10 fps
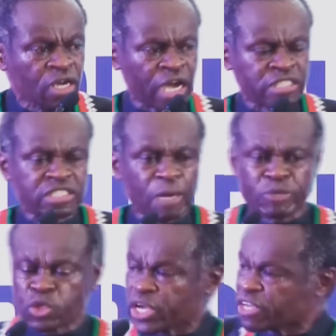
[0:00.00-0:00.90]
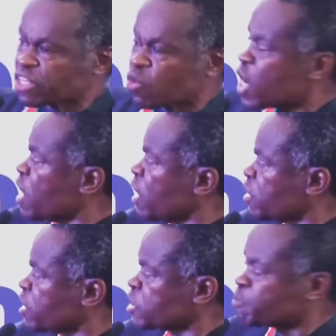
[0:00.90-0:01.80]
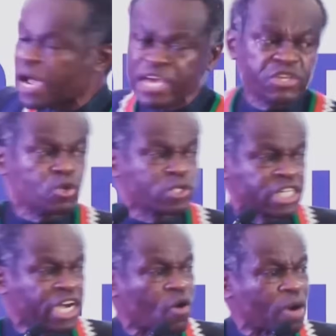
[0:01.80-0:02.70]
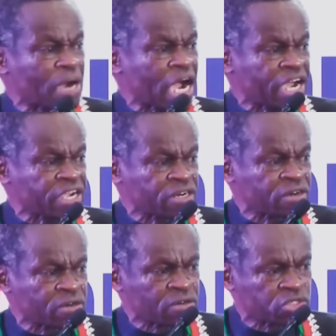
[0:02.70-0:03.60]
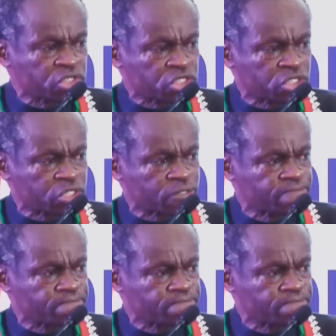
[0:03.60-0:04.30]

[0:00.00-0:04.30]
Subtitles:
And subduing the world is by using our minds.